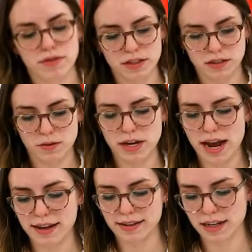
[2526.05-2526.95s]
This one
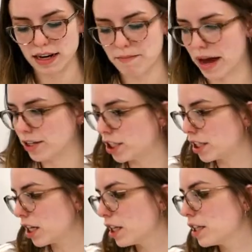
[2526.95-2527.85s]
has it in a matching
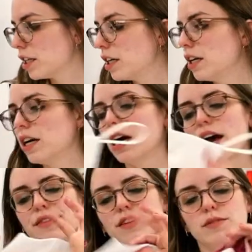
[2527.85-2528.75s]
color
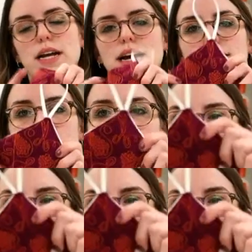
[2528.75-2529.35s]
and this one has it in a